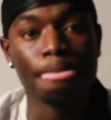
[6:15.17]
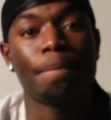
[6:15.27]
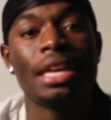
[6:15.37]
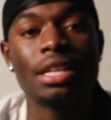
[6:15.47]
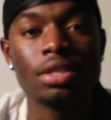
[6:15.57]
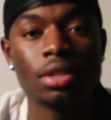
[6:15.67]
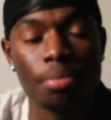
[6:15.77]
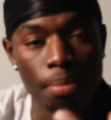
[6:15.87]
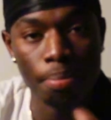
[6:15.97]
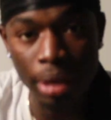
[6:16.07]
is
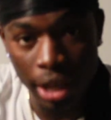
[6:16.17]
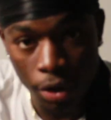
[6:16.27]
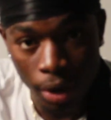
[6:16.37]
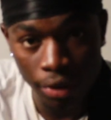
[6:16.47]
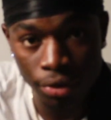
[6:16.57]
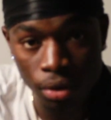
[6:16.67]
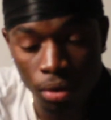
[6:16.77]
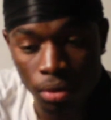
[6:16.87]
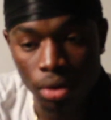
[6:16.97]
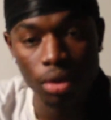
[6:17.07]
being grateful,
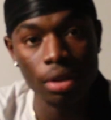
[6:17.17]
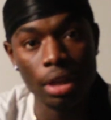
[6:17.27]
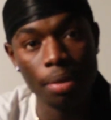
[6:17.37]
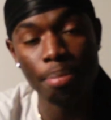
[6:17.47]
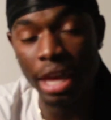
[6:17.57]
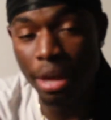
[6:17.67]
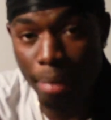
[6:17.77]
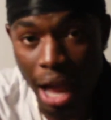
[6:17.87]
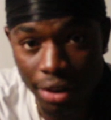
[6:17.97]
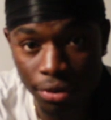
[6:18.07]
being
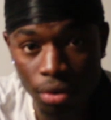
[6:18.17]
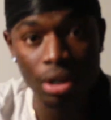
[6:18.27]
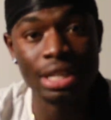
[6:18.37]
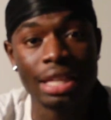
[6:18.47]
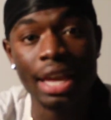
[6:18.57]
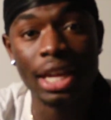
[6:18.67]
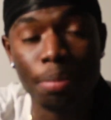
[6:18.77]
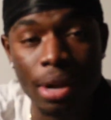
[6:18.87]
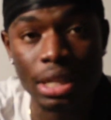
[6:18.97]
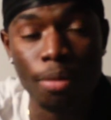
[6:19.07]
mindful, and staying in the
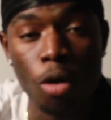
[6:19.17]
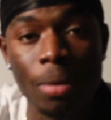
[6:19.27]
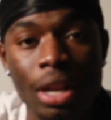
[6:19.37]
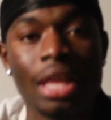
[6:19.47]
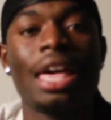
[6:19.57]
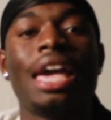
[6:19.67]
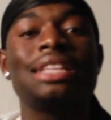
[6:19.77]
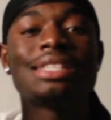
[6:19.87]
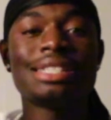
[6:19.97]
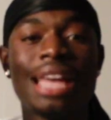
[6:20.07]
present moment,
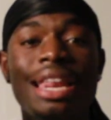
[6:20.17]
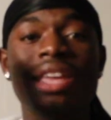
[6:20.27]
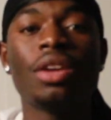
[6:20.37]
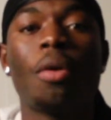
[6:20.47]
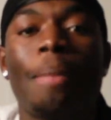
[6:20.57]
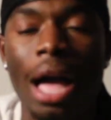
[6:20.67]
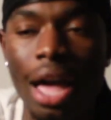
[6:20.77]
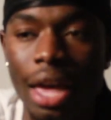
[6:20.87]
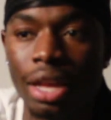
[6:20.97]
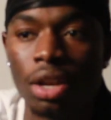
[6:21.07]
and setting your
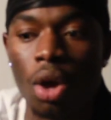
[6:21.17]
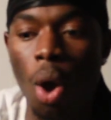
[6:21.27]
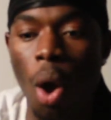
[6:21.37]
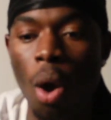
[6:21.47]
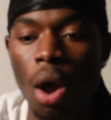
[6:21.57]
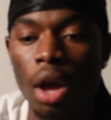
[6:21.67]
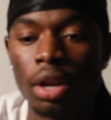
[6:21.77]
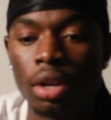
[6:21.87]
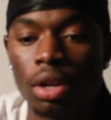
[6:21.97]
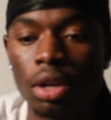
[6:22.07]
mind on
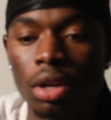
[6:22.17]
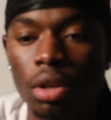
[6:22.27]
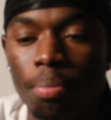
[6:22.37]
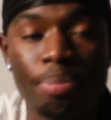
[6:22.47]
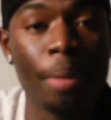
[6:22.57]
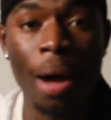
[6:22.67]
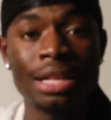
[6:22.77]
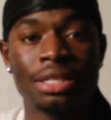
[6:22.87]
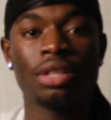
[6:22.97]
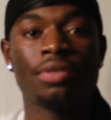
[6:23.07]
the
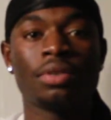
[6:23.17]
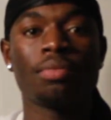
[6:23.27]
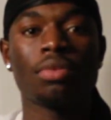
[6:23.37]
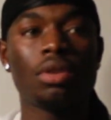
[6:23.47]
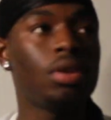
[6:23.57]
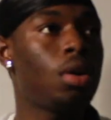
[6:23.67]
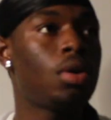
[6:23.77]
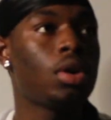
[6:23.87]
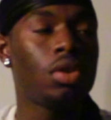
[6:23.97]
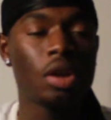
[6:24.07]
positives. You know,
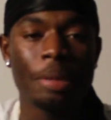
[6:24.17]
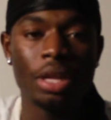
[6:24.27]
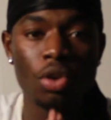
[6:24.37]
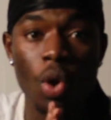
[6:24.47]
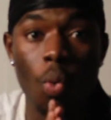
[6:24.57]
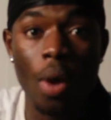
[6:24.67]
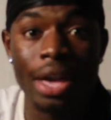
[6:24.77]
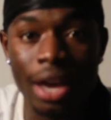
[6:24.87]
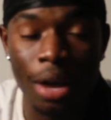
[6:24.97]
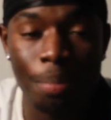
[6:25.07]
you can
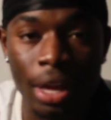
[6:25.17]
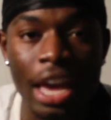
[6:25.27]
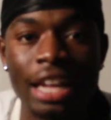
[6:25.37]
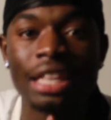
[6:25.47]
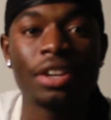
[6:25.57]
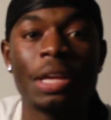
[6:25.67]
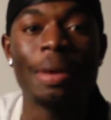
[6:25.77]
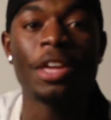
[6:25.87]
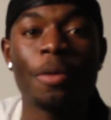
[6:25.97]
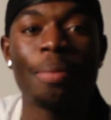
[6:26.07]
wake up and literally
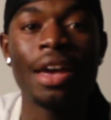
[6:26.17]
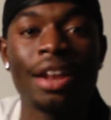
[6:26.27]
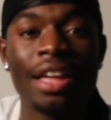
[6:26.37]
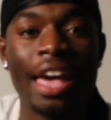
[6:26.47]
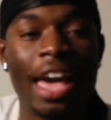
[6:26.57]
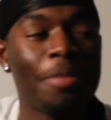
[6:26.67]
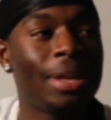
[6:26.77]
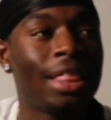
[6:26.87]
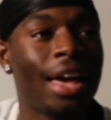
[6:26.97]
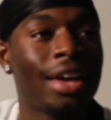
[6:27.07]
make your bed and
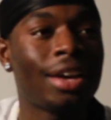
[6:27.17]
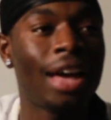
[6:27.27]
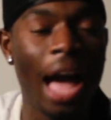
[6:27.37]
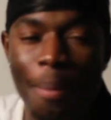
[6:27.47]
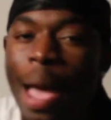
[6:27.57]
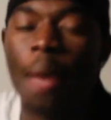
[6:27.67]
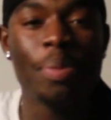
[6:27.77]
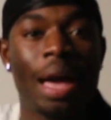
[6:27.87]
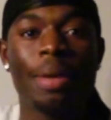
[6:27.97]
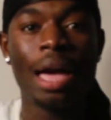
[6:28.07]
be like, I'm
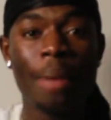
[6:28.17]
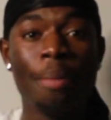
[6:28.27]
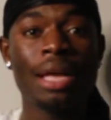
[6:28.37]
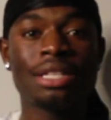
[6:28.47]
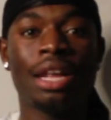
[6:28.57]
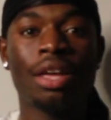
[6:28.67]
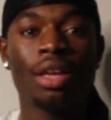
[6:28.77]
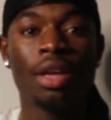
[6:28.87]
happy I made my bed today.